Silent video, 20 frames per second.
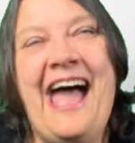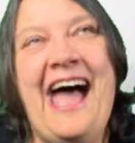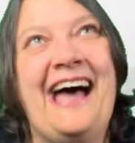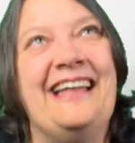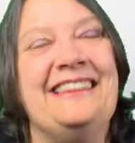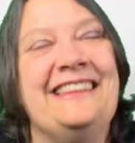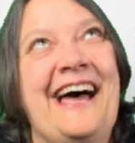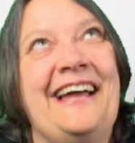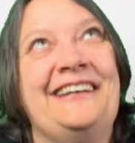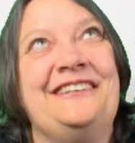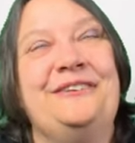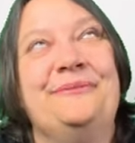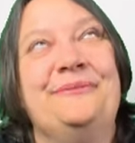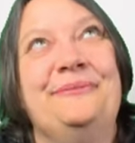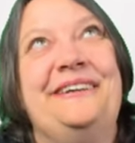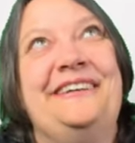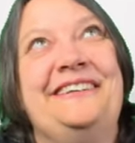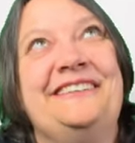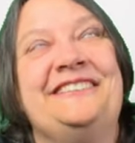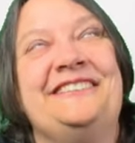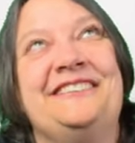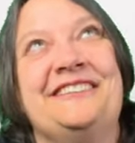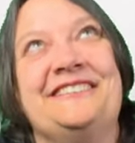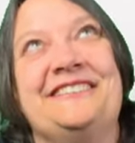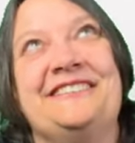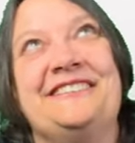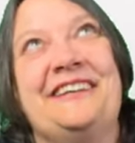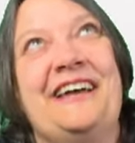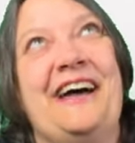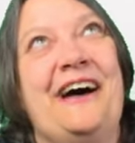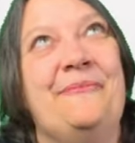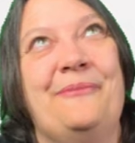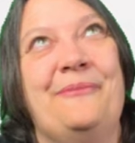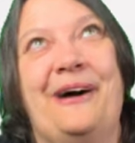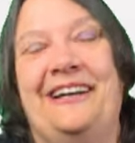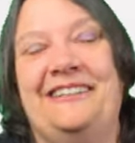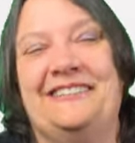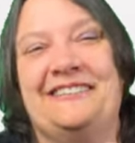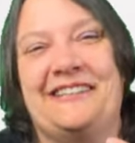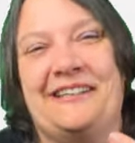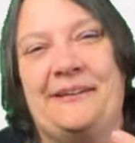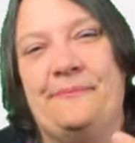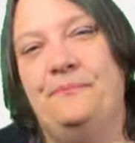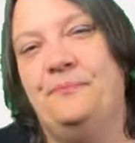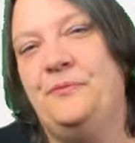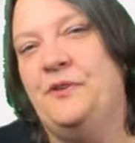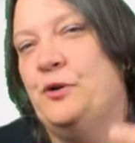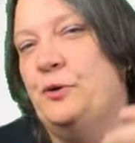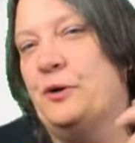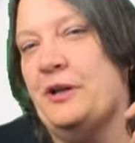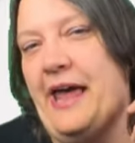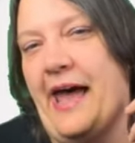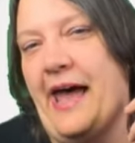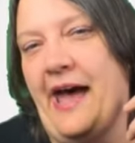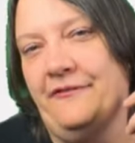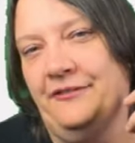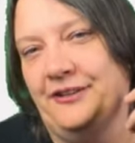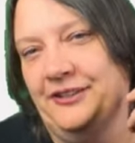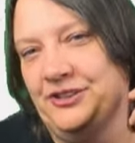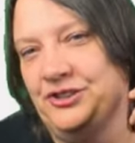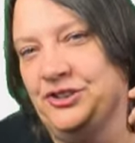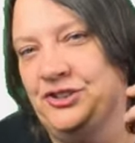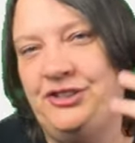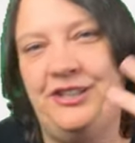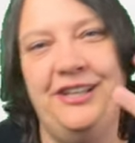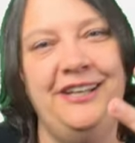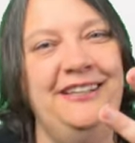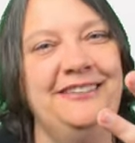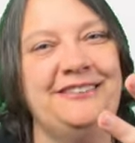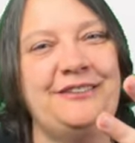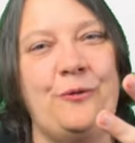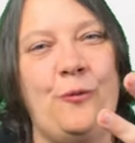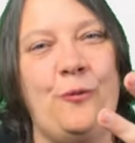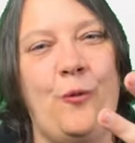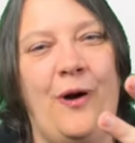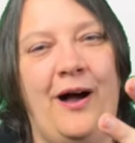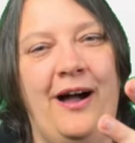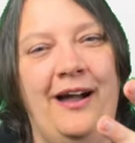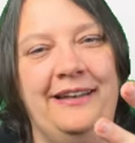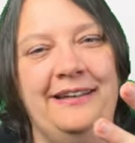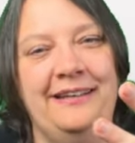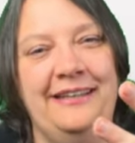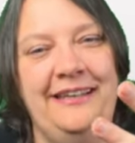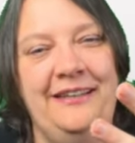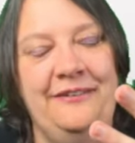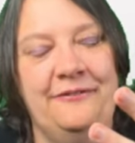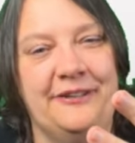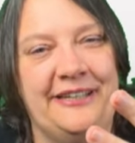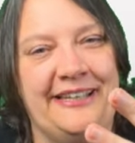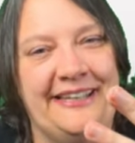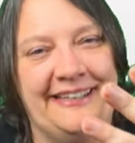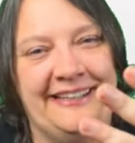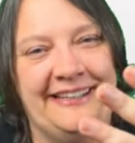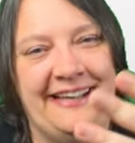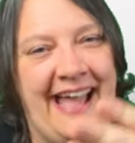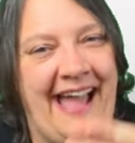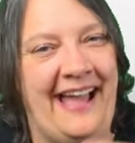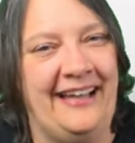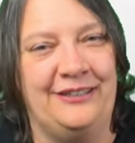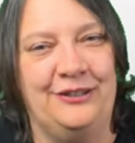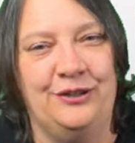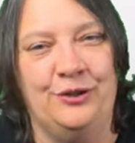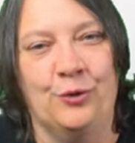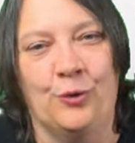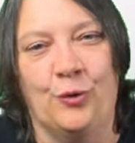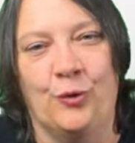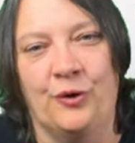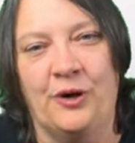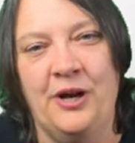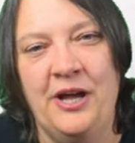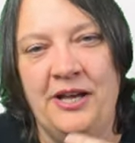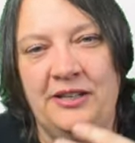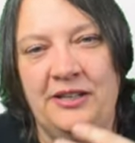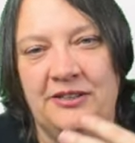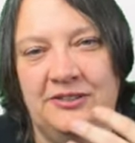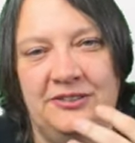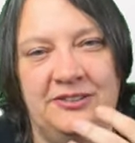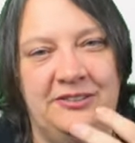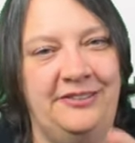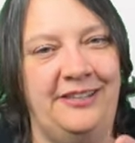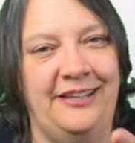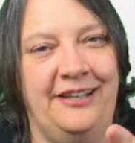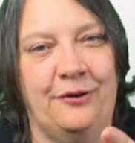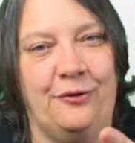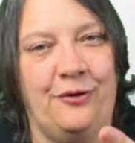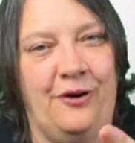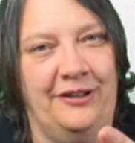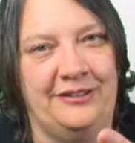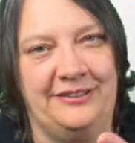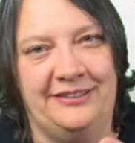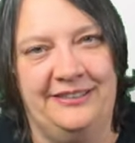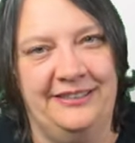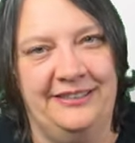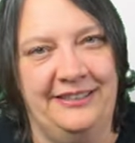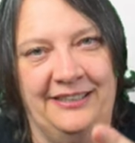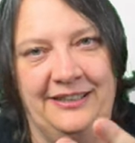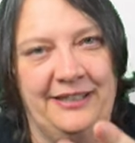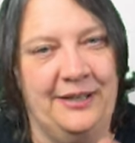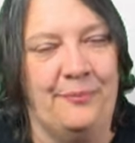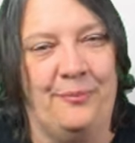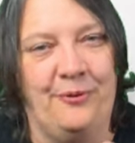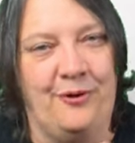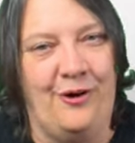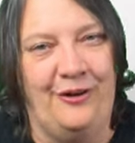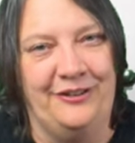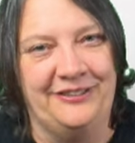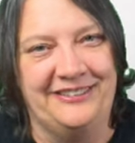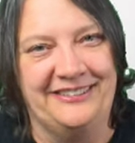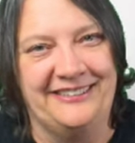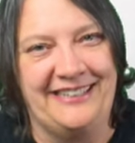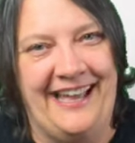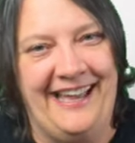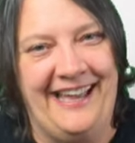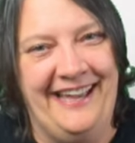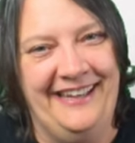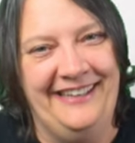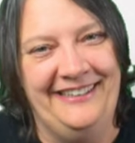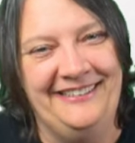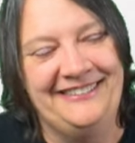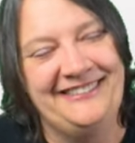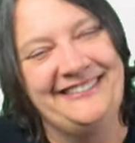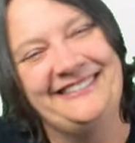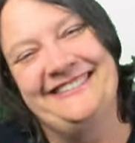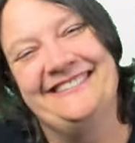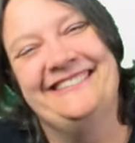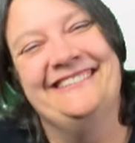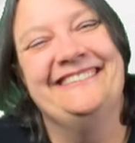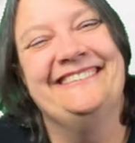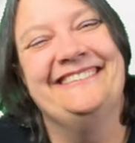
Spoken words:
And that, to me, is just amazing. You can have a cheese and wine evening at your ziggurat in the Bronze Age.